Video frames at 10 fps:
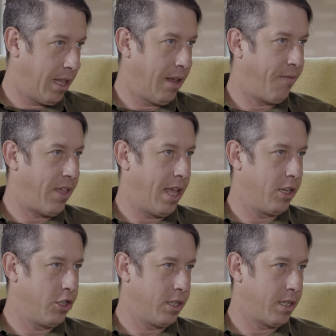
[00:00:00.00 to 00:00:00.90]
than if they
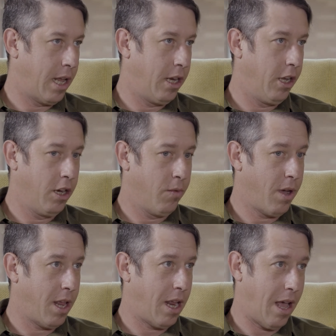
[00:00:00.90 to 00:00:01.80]
had just said, you know
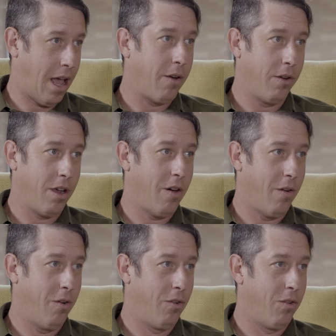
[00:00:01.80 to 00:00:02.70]
what, I don't know.